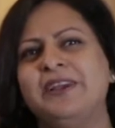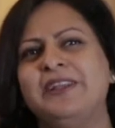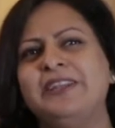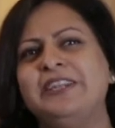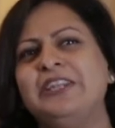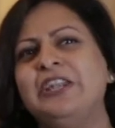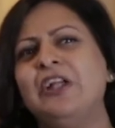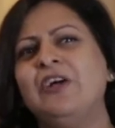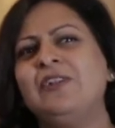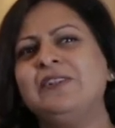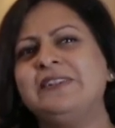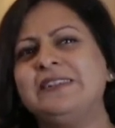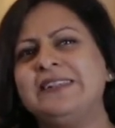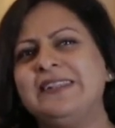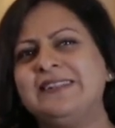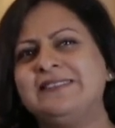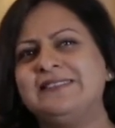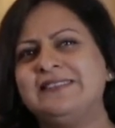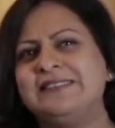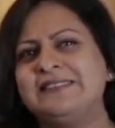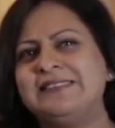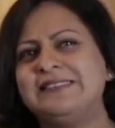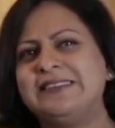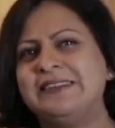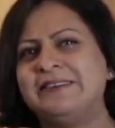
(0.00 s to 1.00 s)
Not
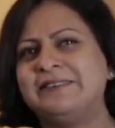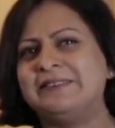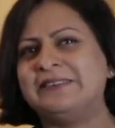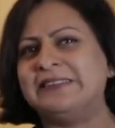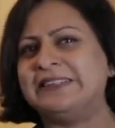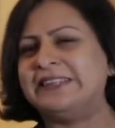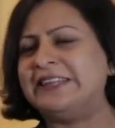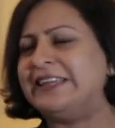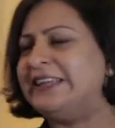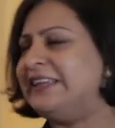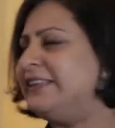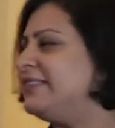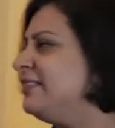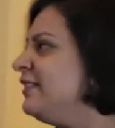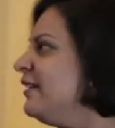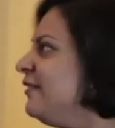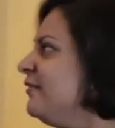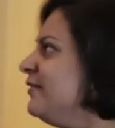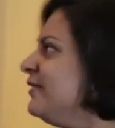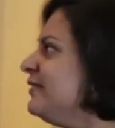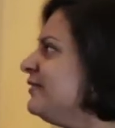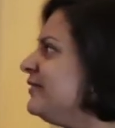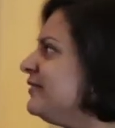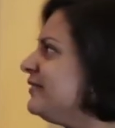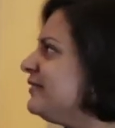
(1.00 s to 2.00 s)
necessarily.
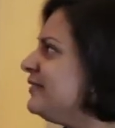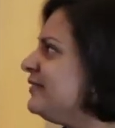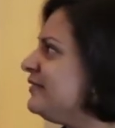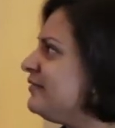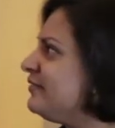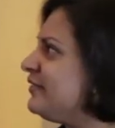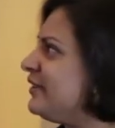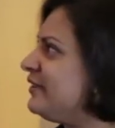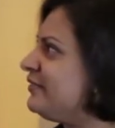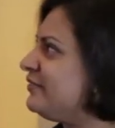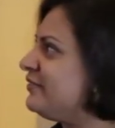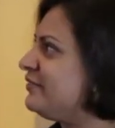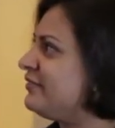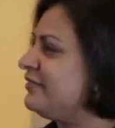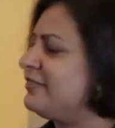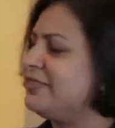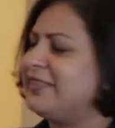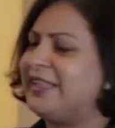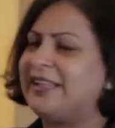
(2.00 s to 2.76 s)
There is a suggestion